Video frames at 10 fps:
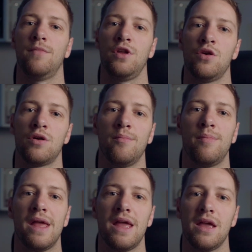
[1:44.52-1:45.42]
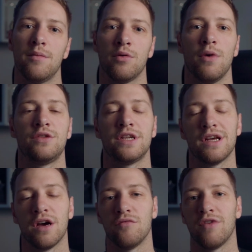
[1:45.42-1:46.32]
you can be promoted
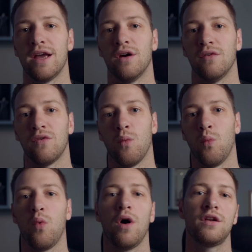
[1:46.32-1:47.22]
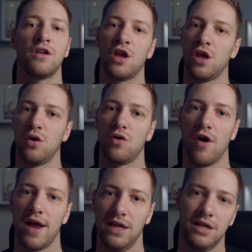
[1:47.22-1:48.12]
at a rate of 1 Q
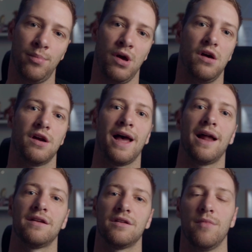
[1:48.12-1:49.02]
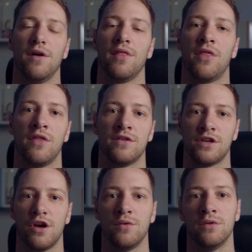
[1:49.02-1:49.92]
grade per calendar month.
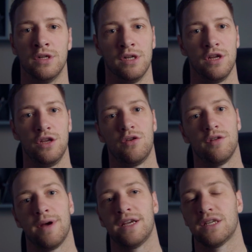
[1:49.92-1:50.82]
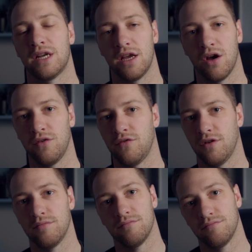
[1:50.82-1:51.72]
So you could basically go
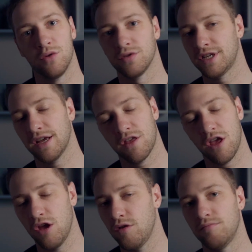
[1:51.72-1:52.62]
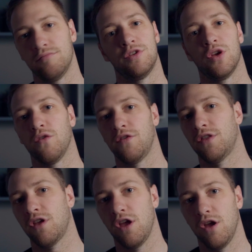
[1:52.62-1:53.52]
from do your 6th Q, do your
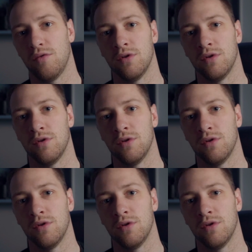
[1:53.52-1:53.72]
5th Q